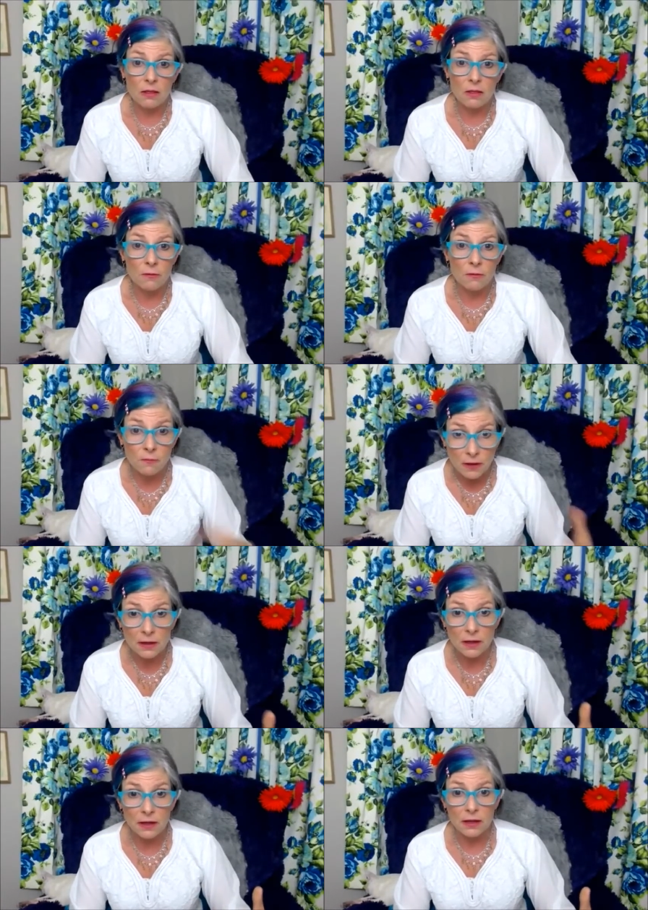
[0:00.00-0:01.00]
the
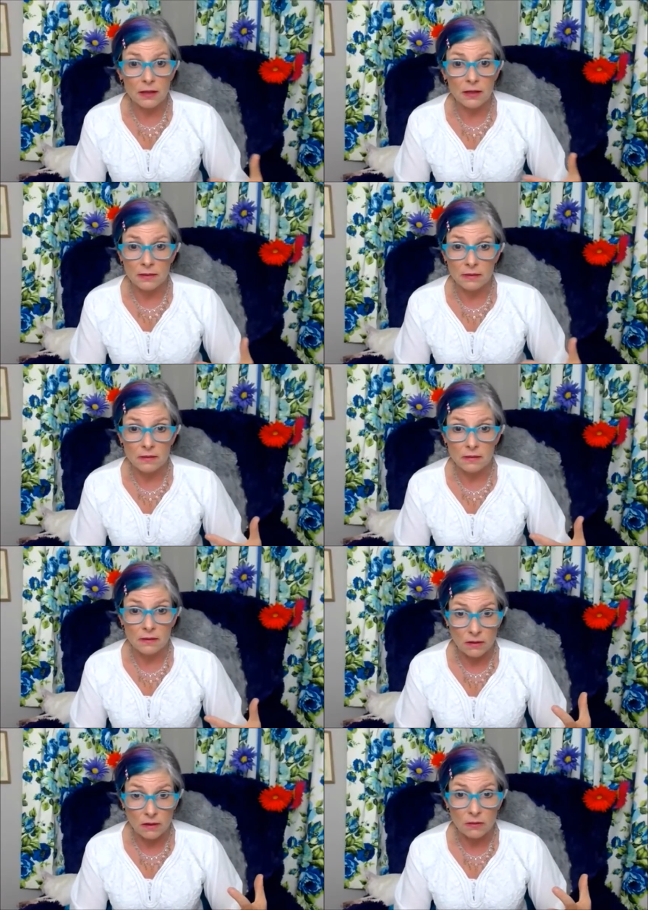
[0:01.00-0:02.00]
fear is
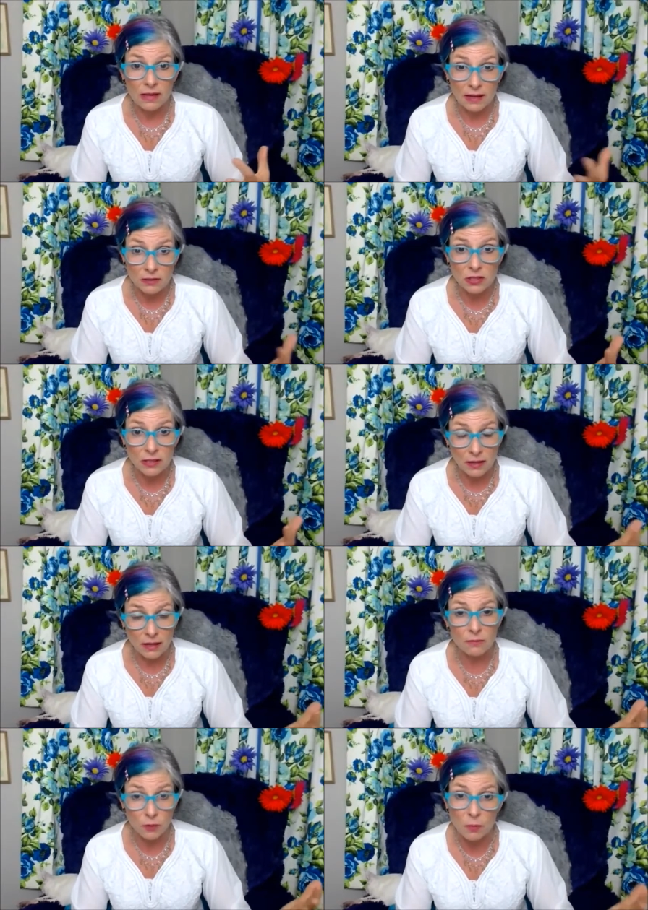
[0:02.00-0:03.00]
actually
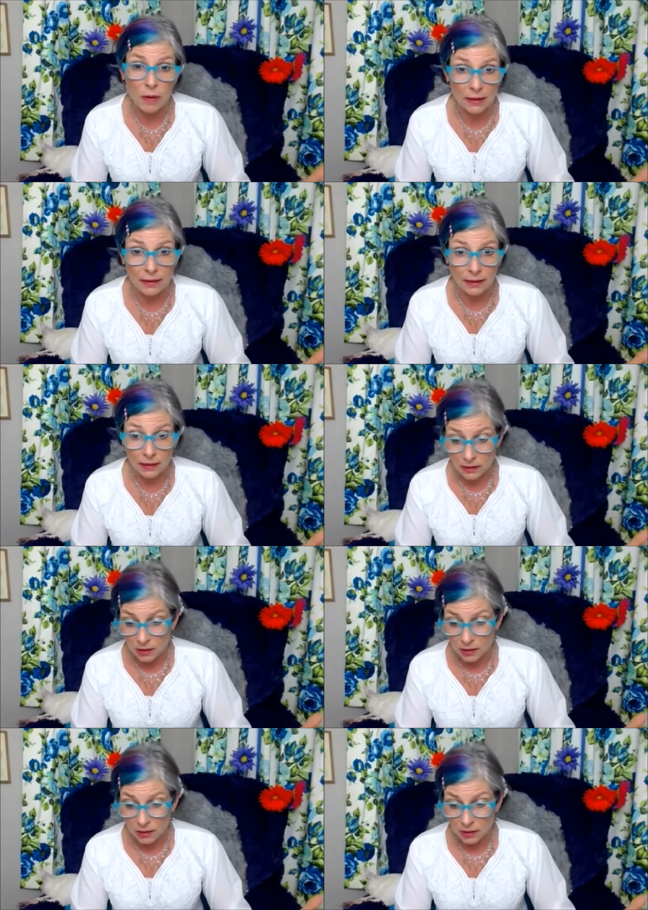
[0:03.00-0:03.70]
repelling.